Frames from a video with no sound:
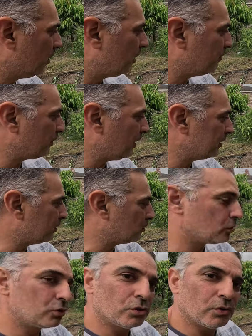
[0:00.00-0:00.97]
I planted
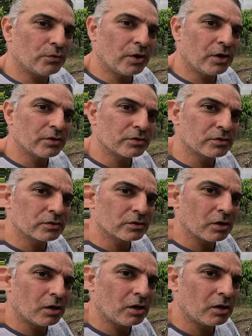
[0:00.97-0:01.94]
two rows
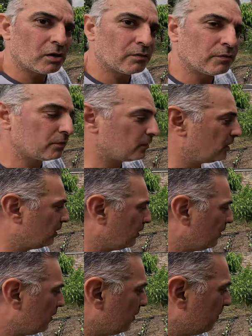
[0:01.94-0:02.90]
of
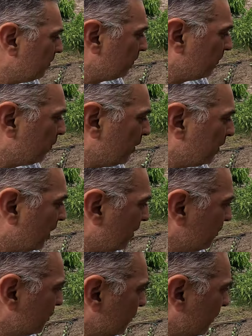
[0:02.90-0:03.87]
red
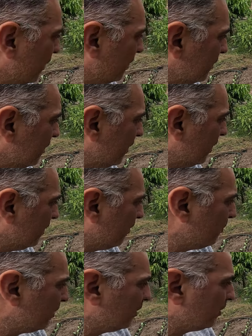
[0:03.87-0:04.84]
cabbage plants there, and
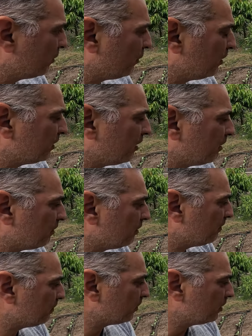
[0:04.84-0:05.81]
they've been in the ground now
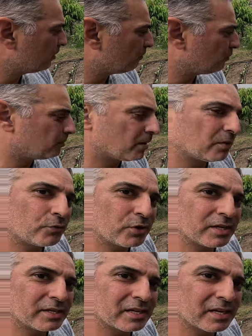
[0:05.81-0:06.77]
for about
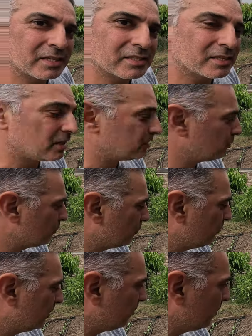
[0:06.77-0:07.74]
3 days, and they're
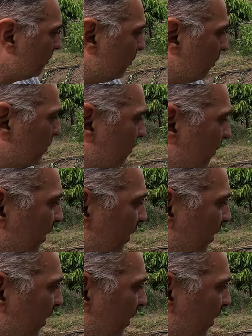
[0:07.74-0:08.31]
doing really, really well.